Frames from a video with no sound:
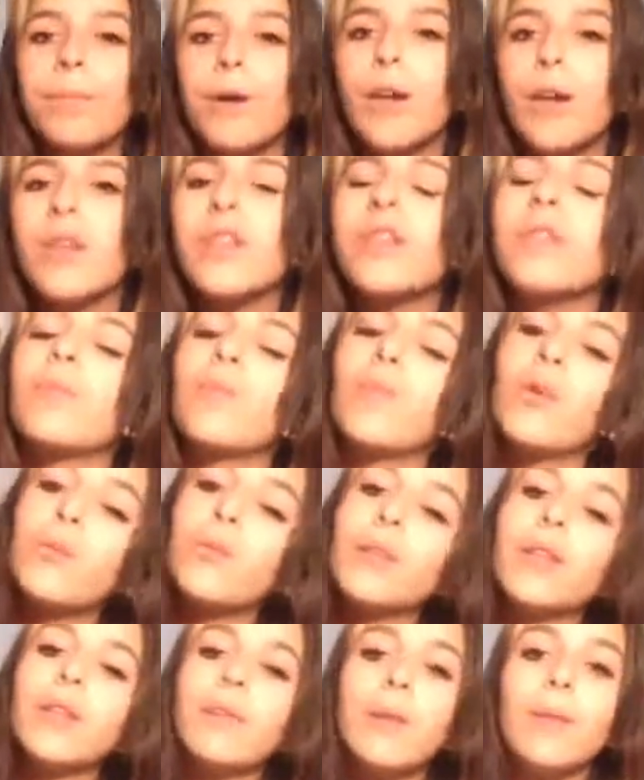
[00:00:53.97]
But
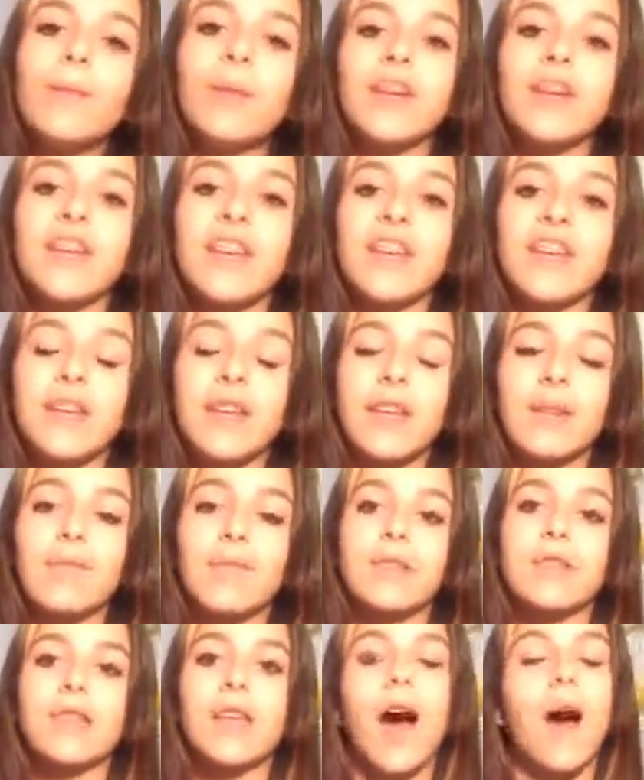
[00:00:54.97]
what really made my day today
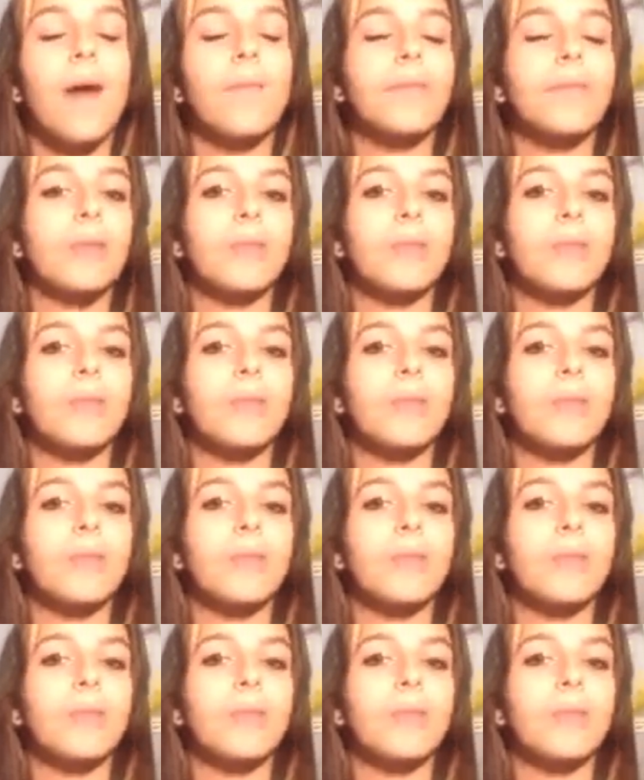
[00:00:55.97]
was um,